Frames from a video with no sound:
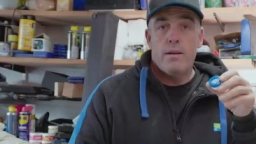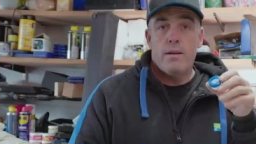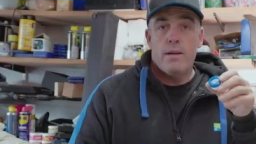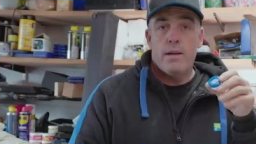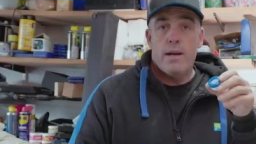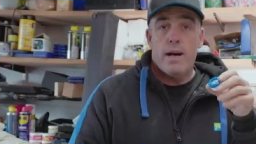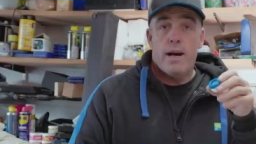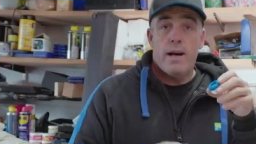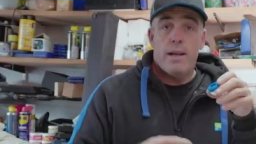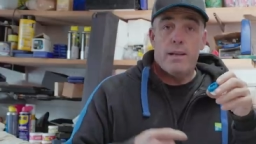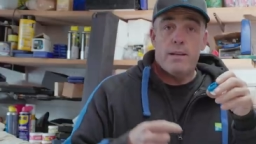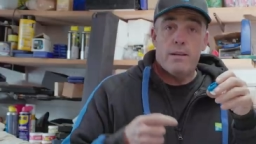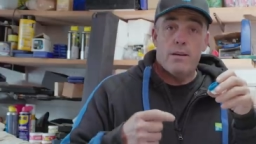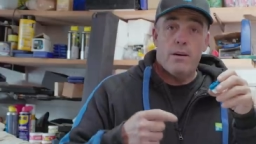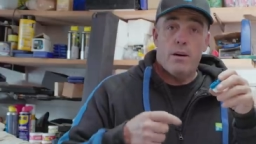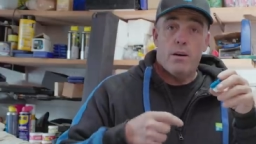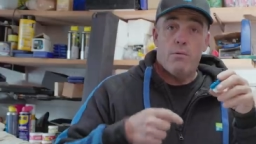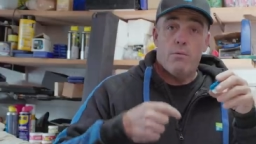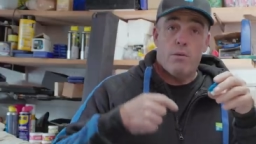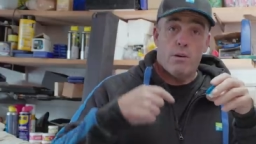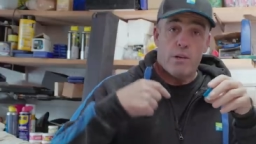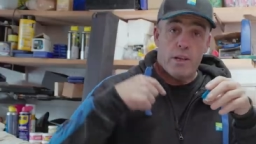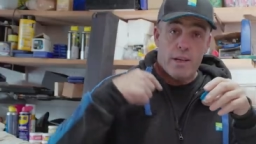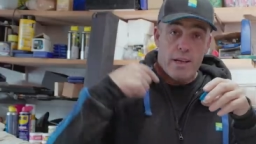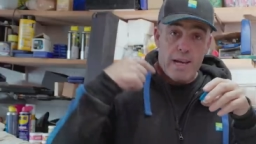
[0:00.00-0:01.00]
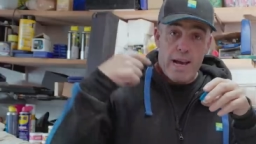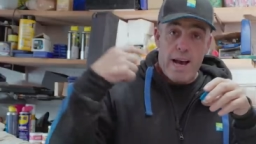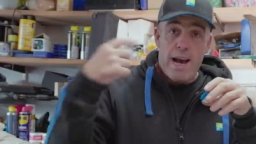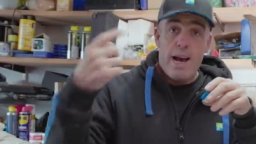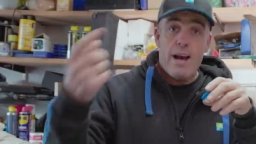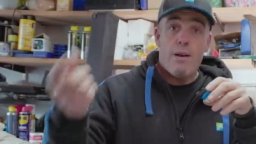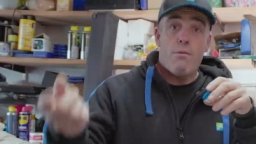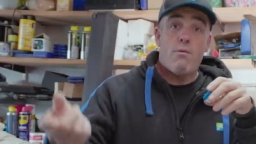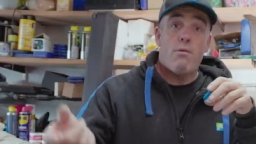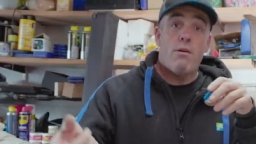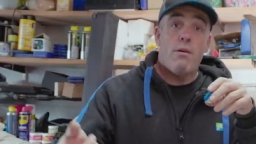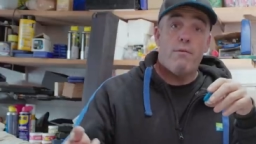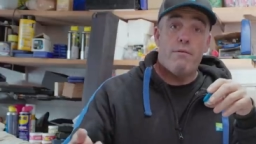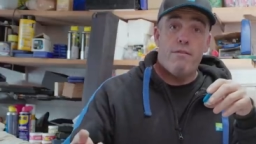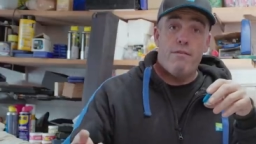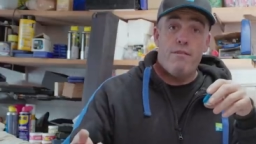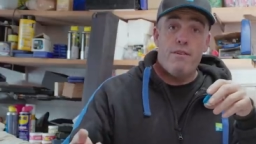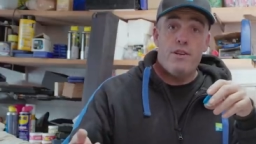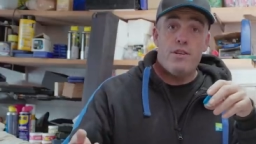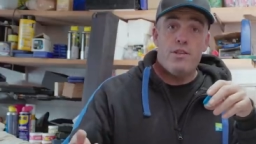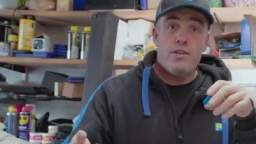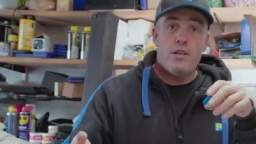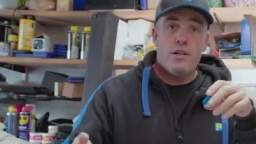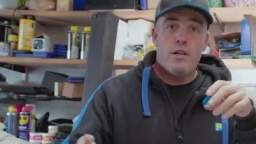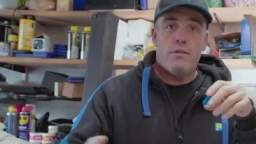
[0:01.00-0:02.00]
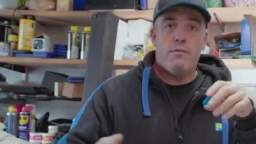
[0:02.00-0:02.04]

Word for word: And I want to get out where I'm fishing.